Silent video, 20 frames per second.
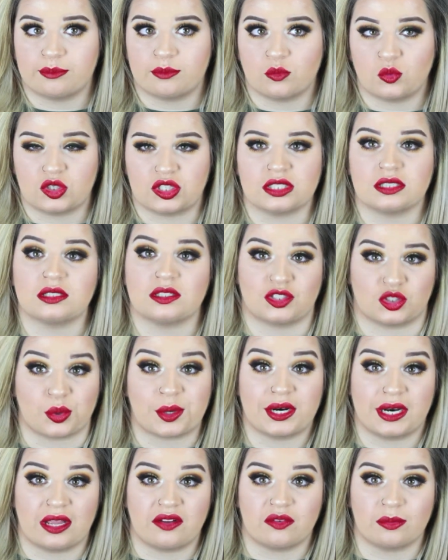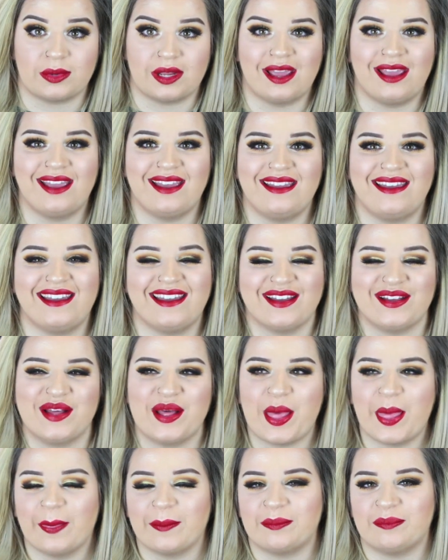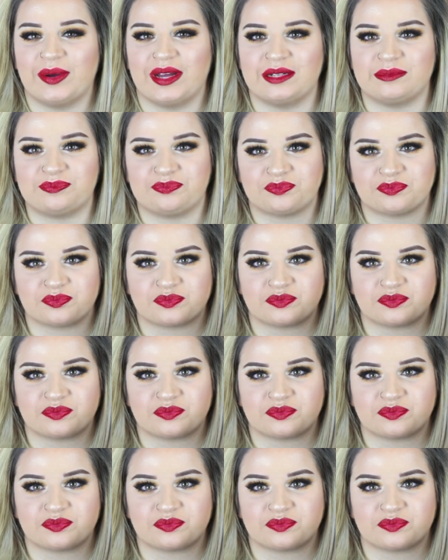which is a short day for me. But